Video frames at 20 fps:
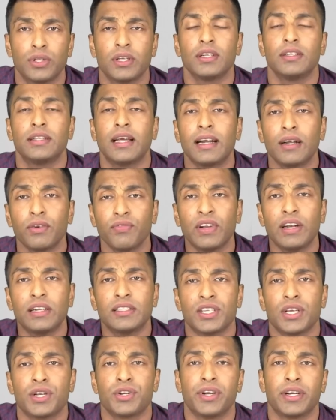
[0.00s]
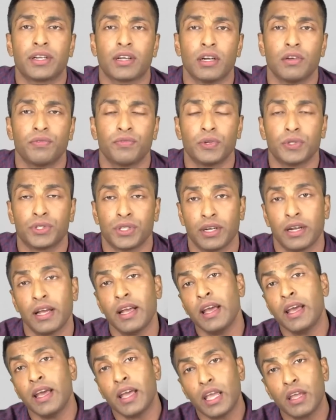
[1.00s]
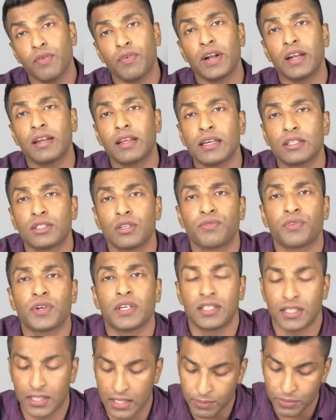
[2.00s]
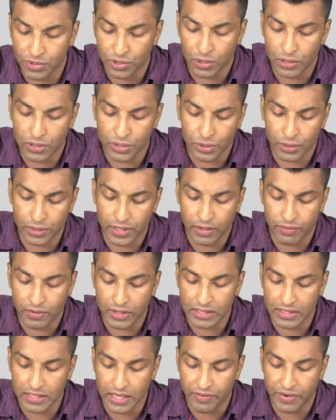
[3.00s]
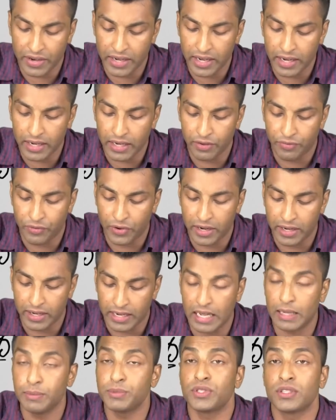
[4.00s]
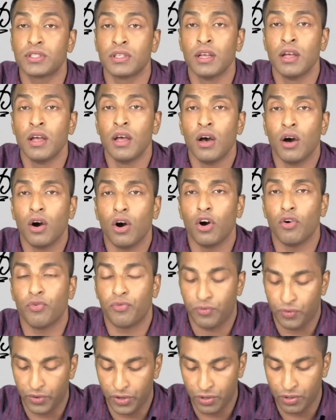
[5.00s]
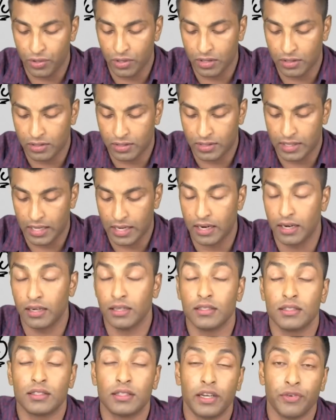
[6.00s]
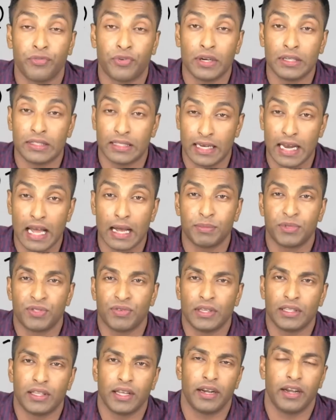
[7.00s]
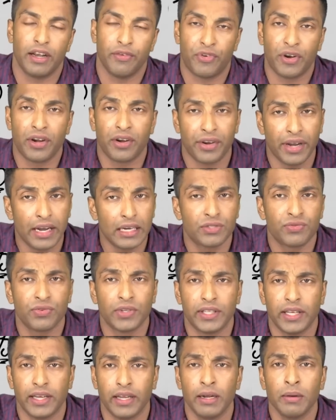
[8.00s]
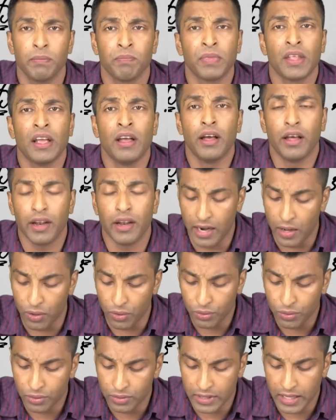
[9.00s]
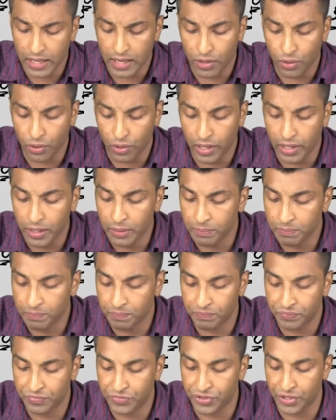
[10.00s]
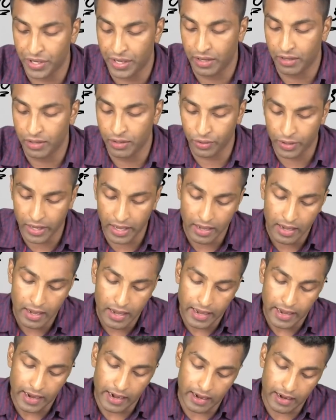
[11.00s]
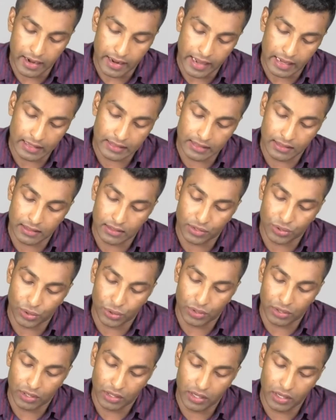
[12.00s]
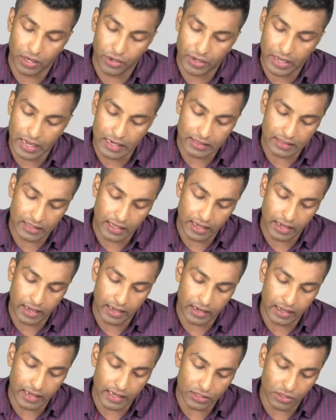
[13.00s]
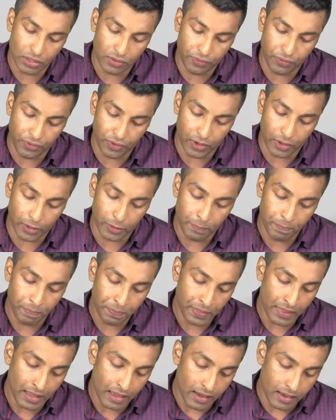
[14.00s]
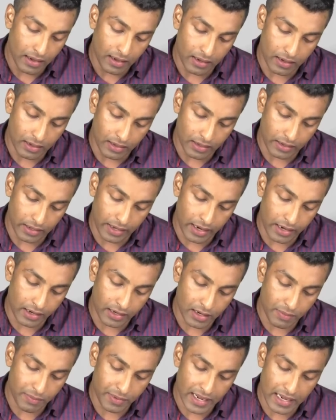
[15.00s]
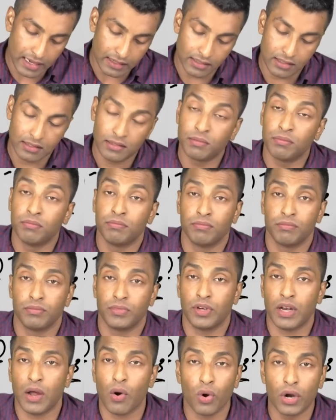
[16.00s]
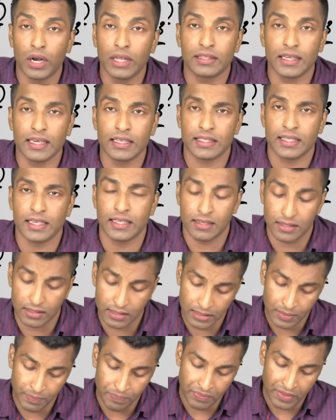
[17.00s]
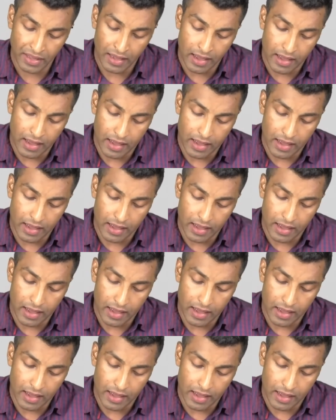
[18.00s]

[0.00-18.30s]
So that will generate confusion. Even in case of customs also, there were 17 different types of, different slabs were there, different rates were there. Now there are only 3. Okay, so here you can see in case of income tax, now only 3 stages.